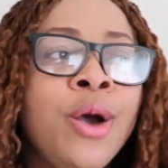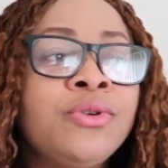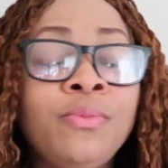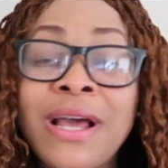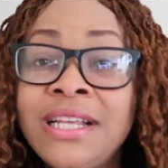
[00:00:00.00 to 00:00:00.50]

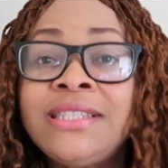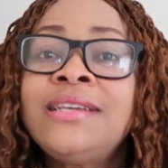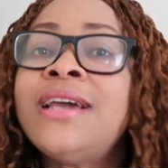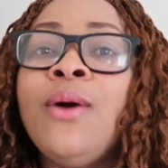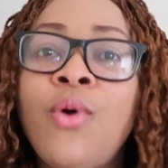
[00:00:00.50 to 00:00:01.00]
So by this
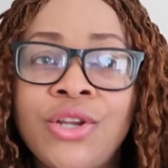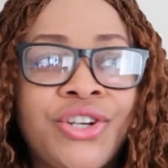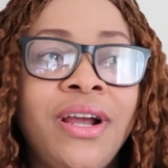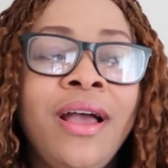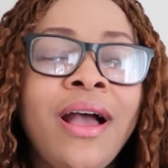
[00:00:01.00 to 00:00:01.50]
lady, I watch
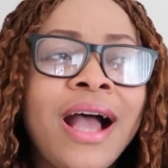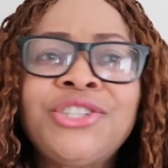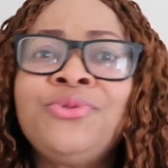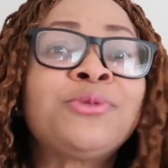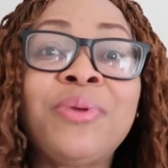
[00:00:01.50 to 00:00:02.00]
her, and
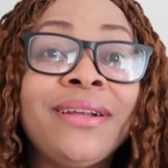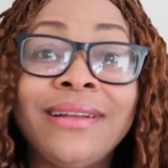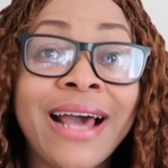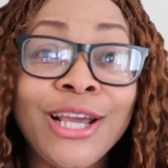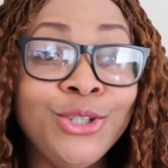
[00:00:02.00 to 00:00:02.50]
she was
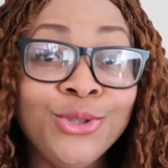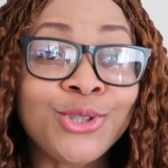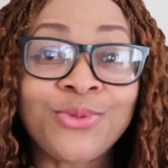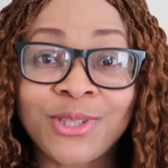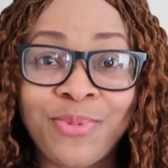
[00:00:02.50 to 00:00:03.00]
pregnant. I knew
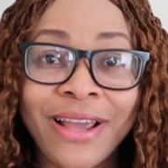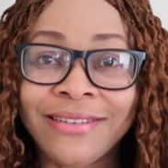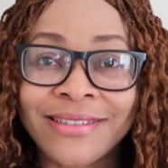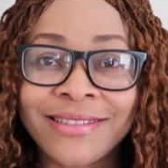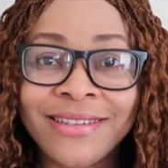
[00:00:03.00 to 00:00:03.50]
she was
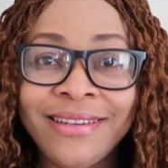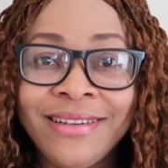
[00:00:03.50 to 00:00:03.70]
pregnant.